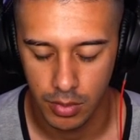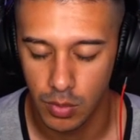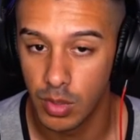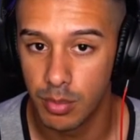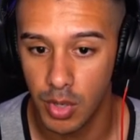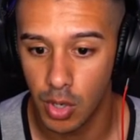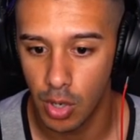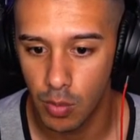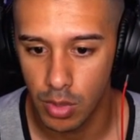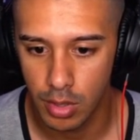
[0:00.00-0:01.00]
We're going to put
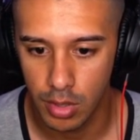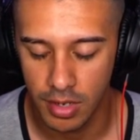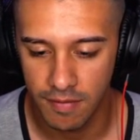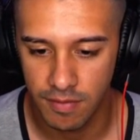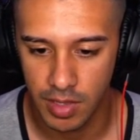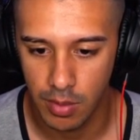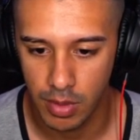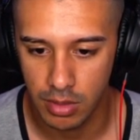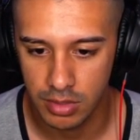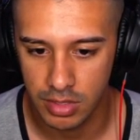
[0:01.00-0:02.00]
R1 on a flat
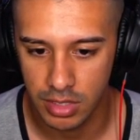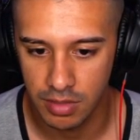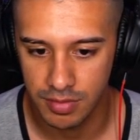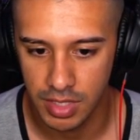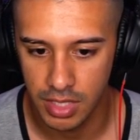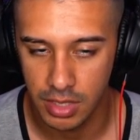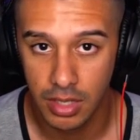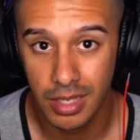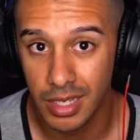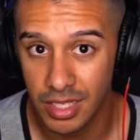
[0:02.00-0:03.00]
route to the left side,
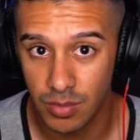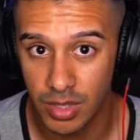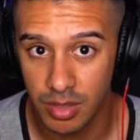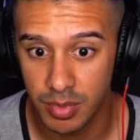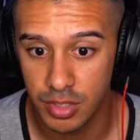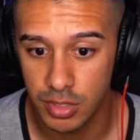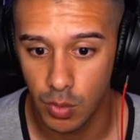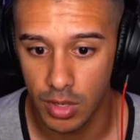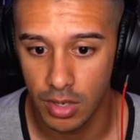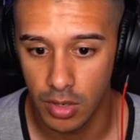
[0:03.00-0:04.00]
and then we're going to put
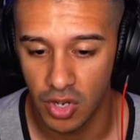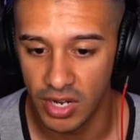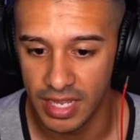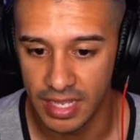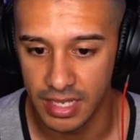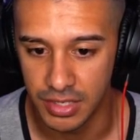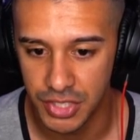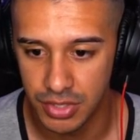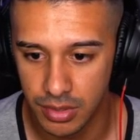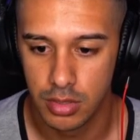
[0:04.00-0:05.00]
square on a hitch.